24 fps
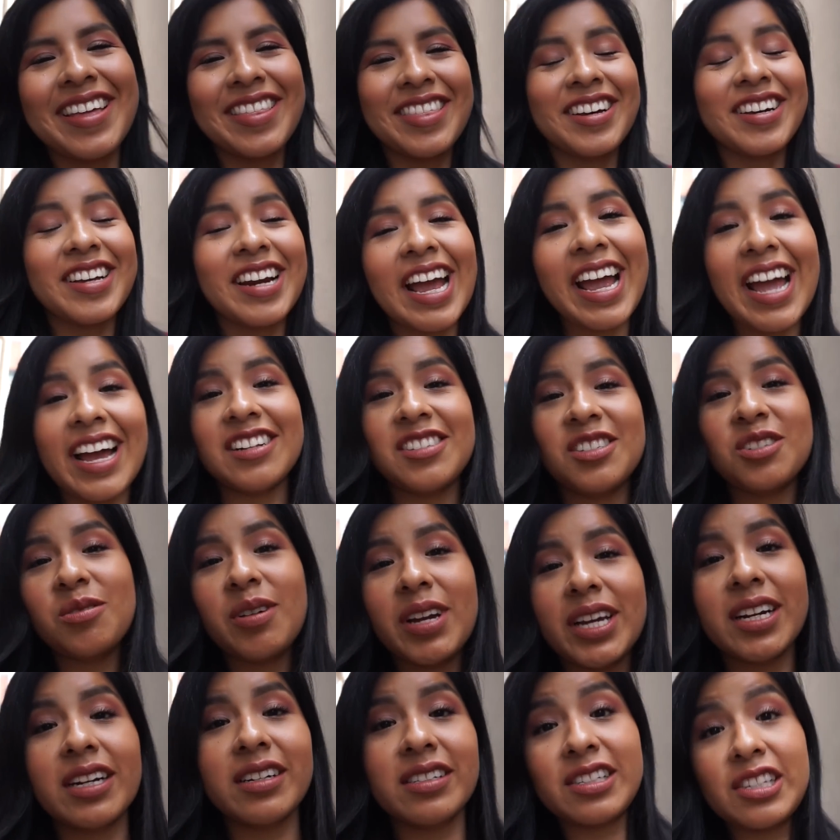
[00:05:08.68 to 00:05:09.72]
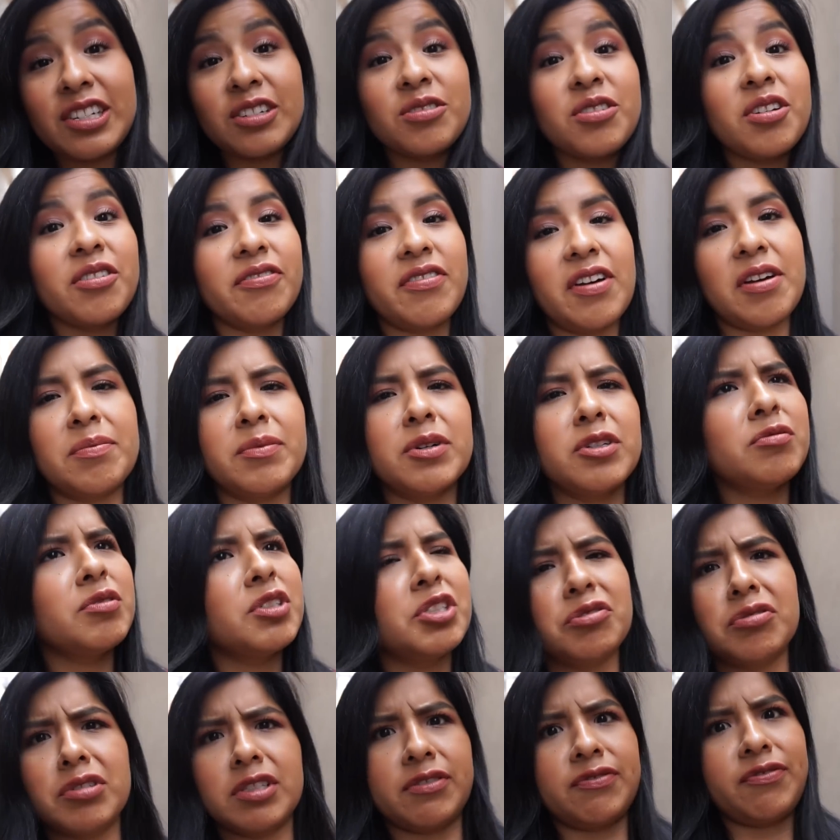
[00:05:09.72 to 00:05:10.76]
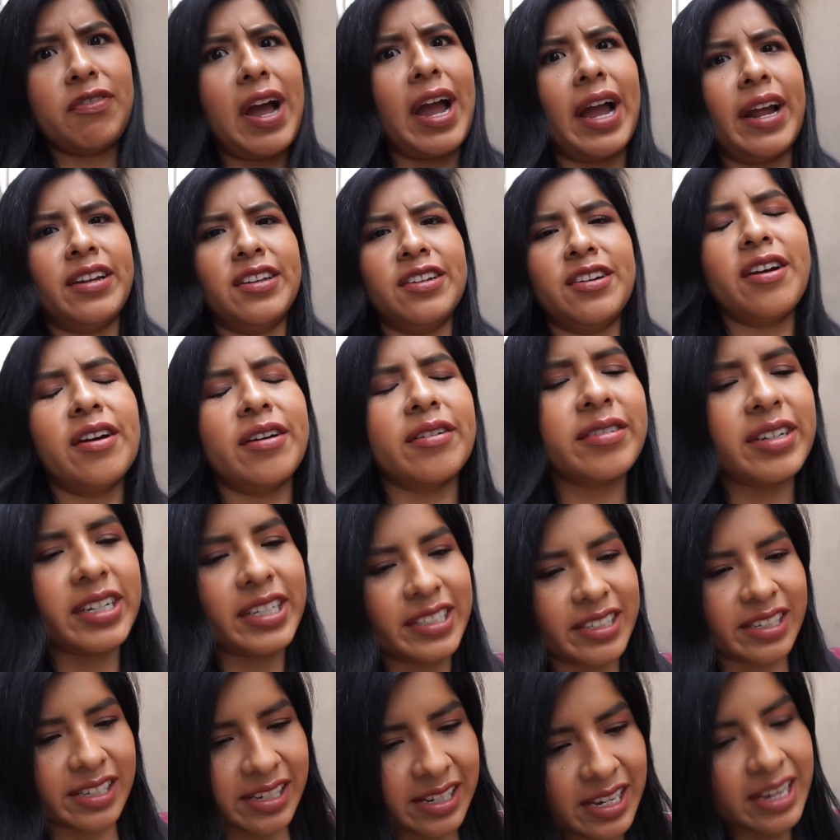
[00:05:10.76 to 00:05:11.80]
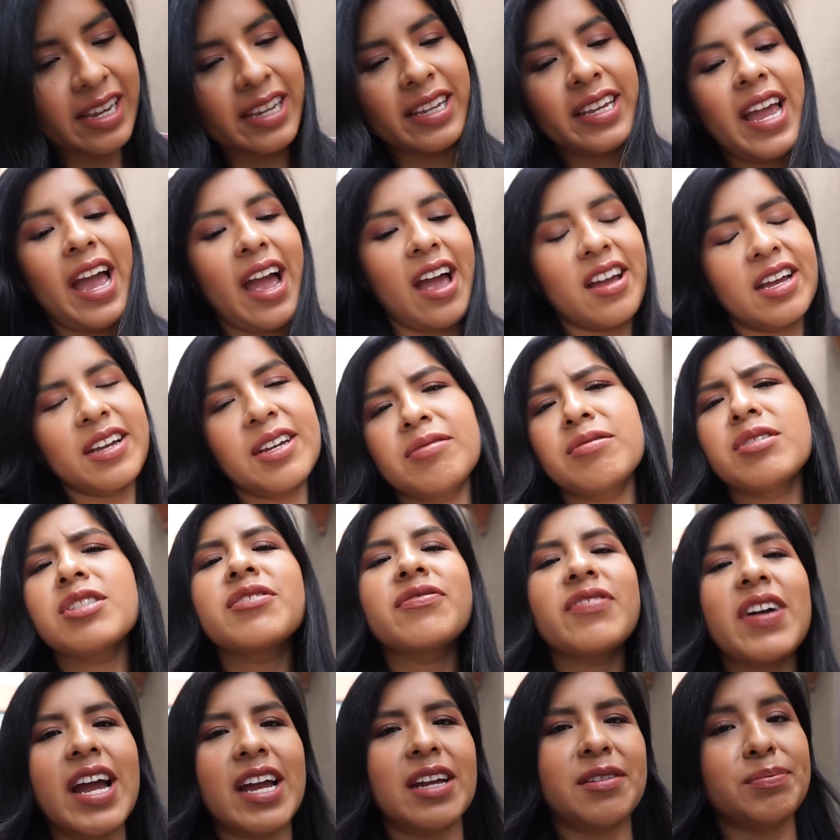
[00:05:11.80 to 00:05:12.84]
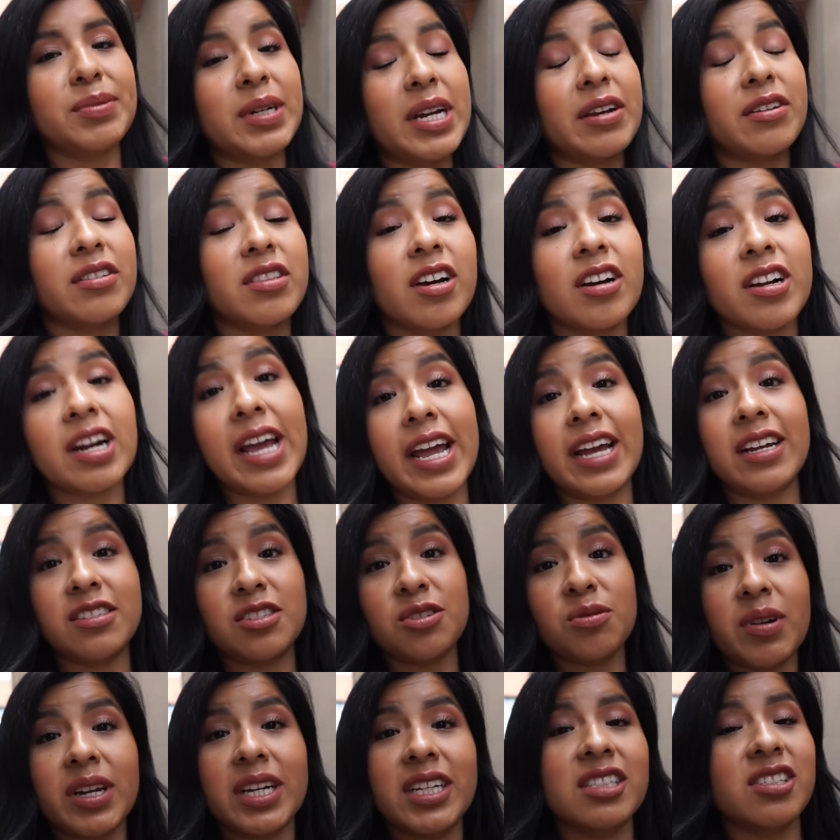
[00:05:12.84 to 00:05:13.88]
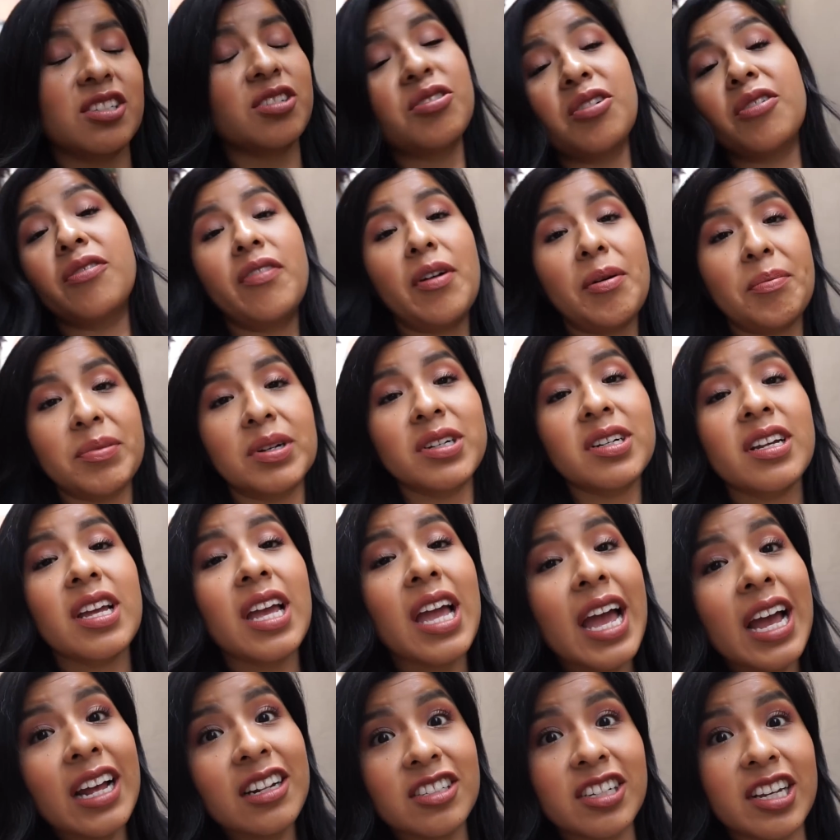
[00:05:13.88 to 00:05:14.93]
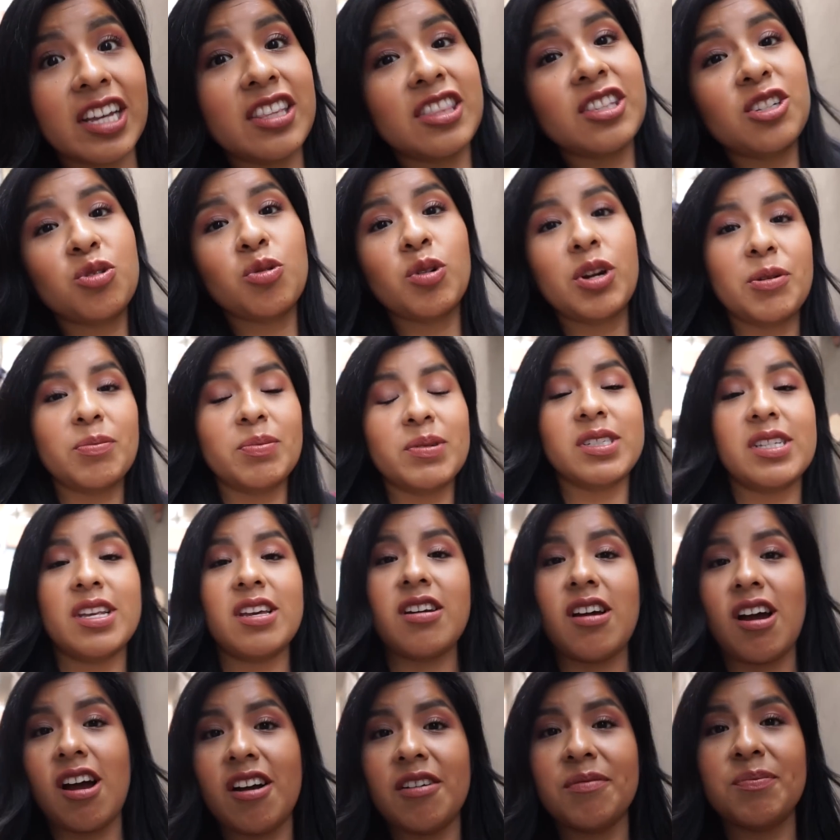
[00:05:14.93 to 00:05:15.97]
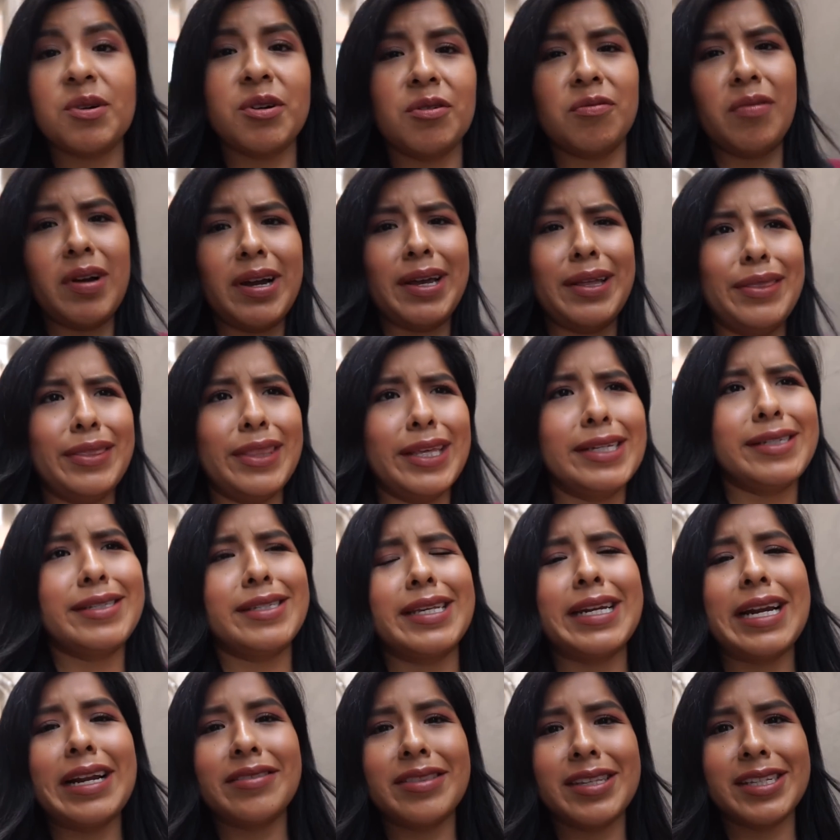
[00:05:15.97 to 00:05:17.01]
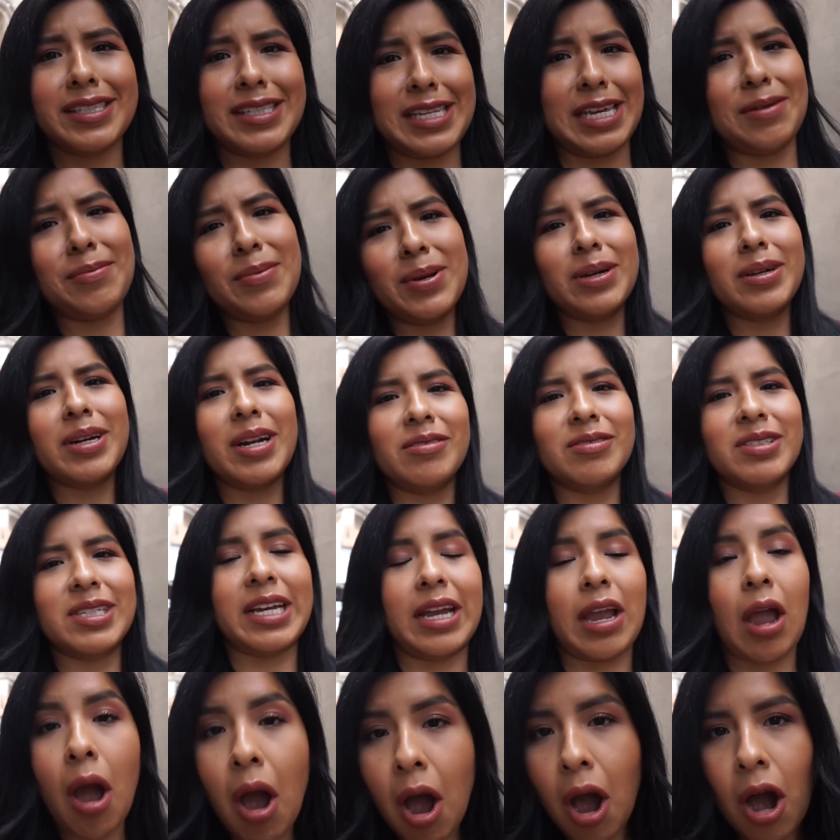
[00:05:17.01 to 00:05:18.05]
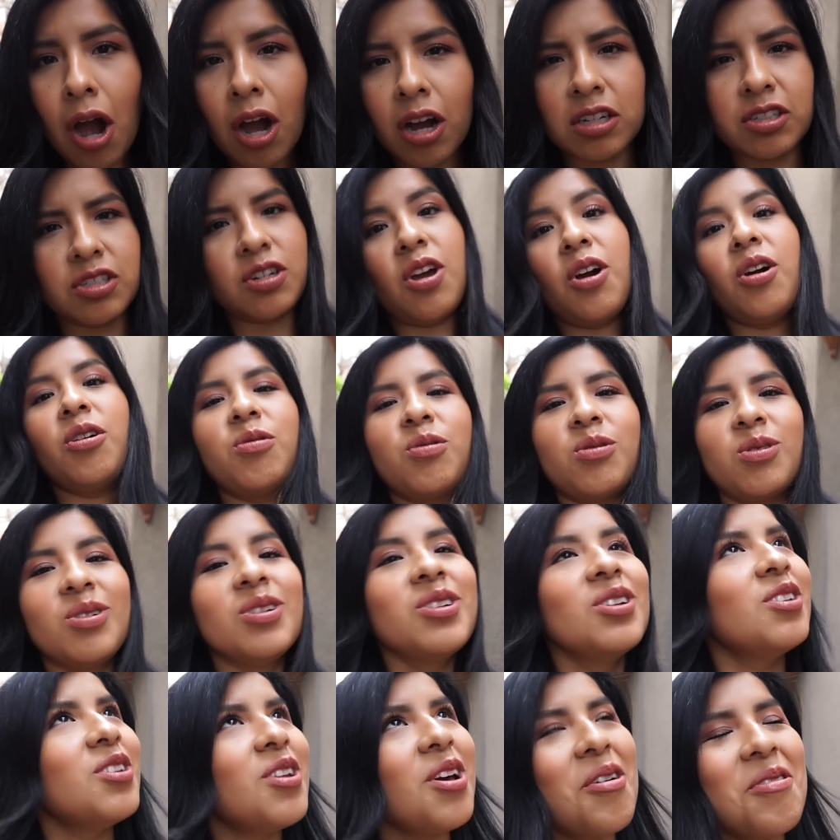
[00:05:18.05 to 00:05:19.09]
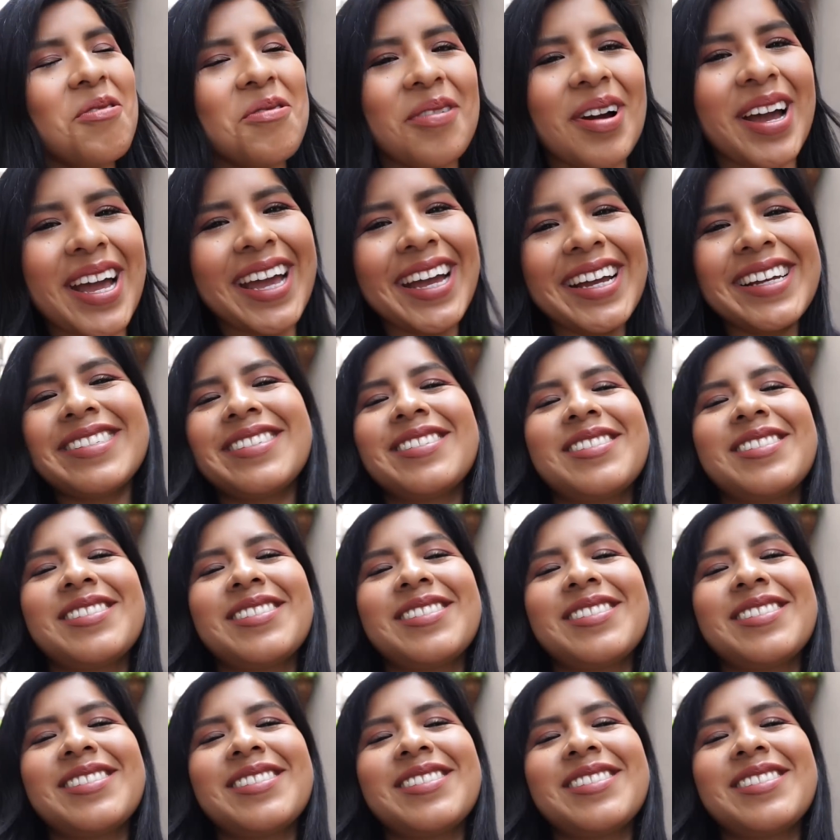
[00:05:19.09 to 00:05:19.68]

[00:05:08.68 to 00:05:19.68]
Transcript: I thought I had to wait until November, which was fine, you know, because, yeah, it was fine. But I thought I had to wait until November to get the 20% off. But when they sent out this email and I was like, no, no way.